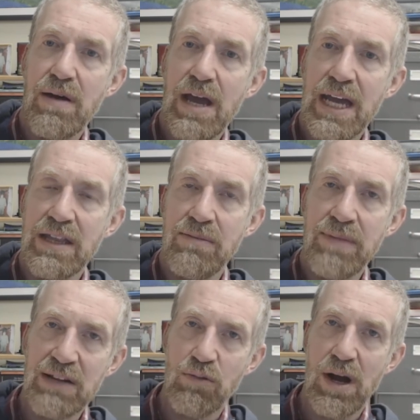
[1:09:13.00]
in the
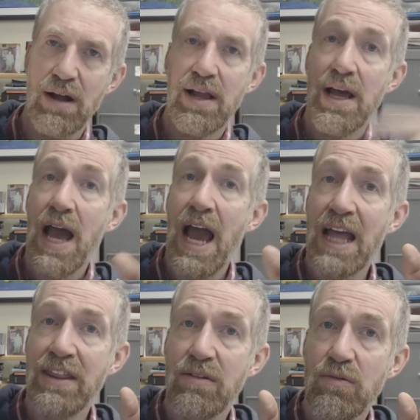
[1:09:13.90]
meanwhile.
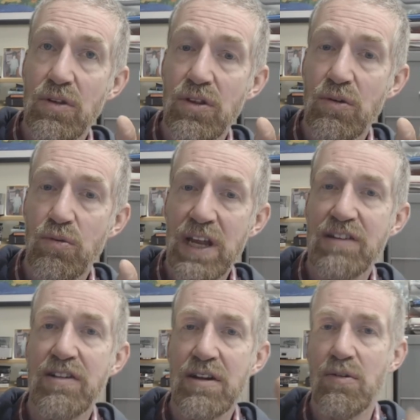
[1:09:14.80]
And the
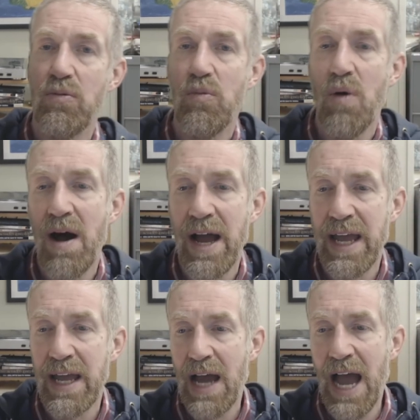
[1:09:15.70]
reason
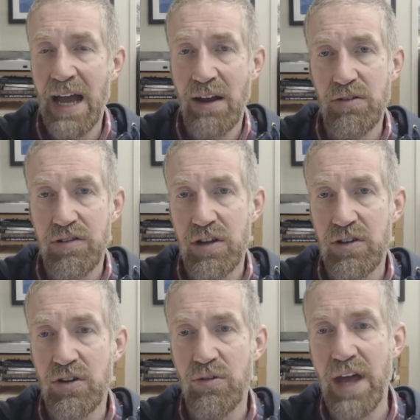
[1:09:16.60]
why adults
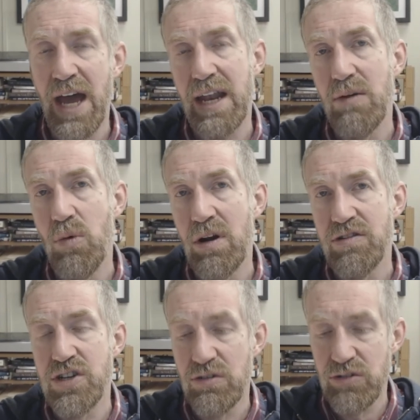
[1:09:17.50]
can do that,
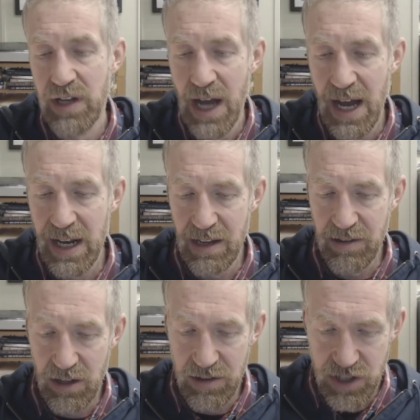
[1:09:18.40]
whereas children can't,
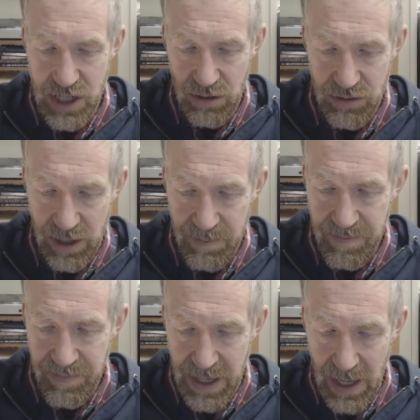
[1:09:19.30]
is because
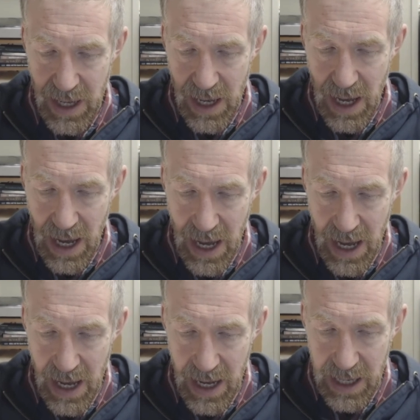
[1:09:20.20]
children
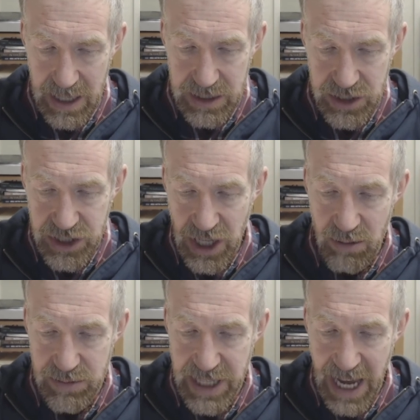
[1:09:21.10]

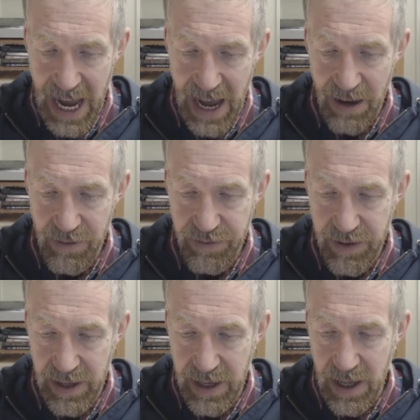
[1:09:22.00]
don't have
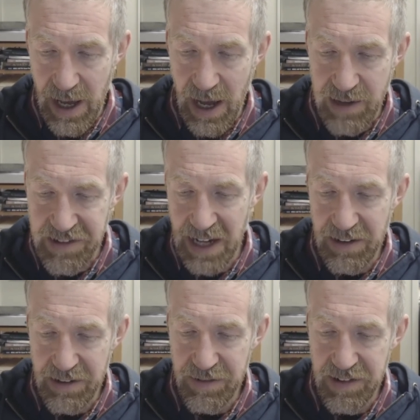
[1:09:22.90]
a
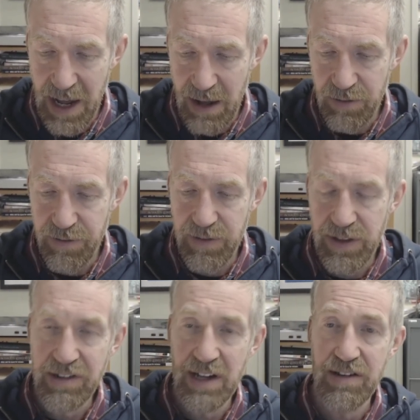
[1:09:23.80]
sense of self,
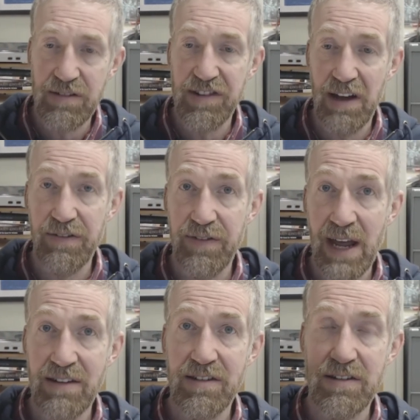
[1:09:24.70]
the sense of self
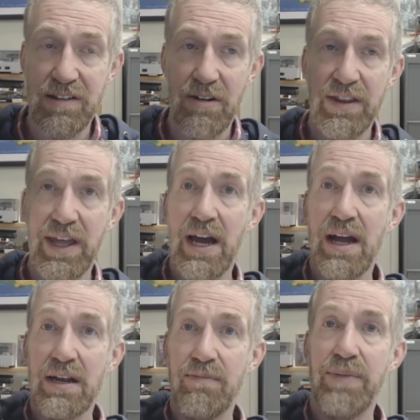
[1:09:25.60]
necessary. They
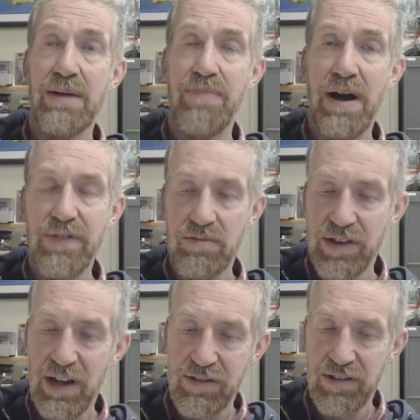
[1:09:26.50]
can't be above
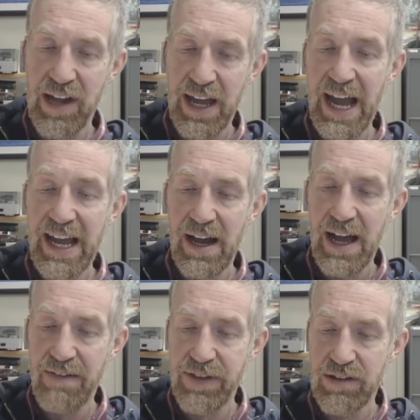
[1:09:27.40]
themselves and say, hey, I
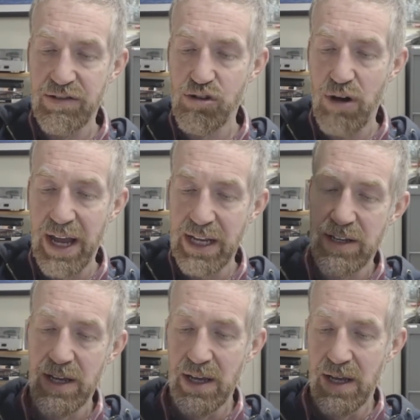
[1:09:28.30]
have this
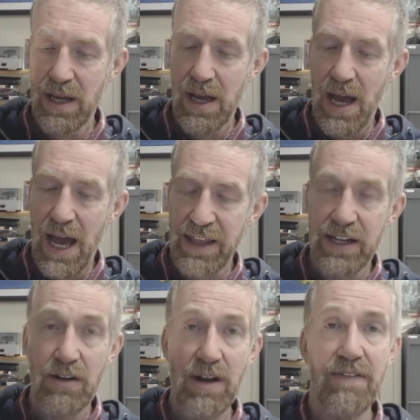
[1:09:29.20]
trait. And they
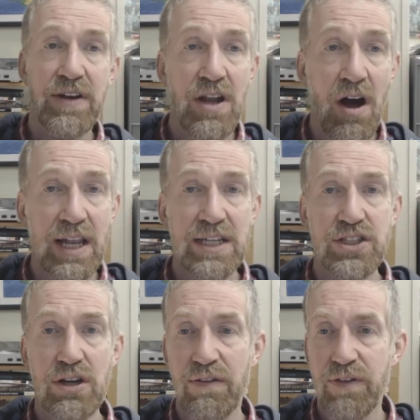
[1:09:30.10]
don't have a
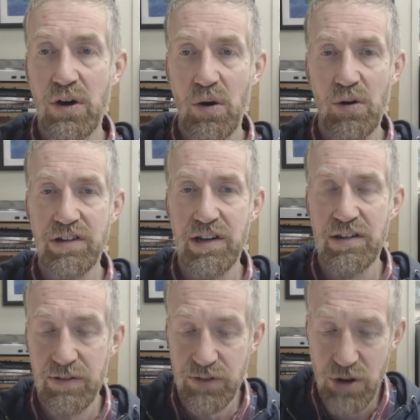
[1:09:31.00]
knowledge of
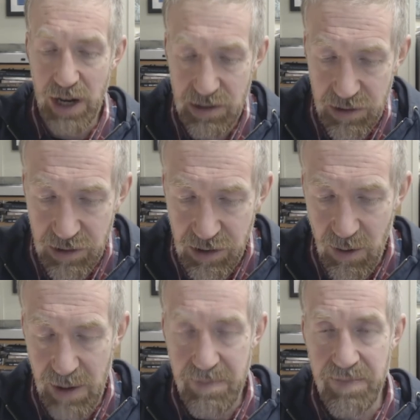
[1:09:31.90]
causes of traits and so
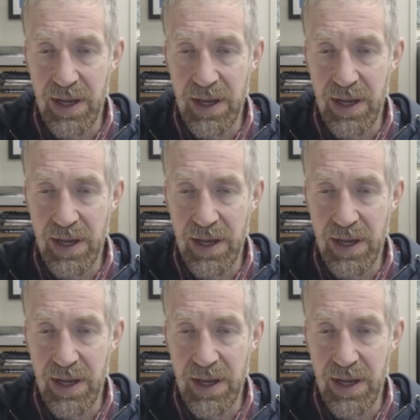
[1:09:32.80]
on.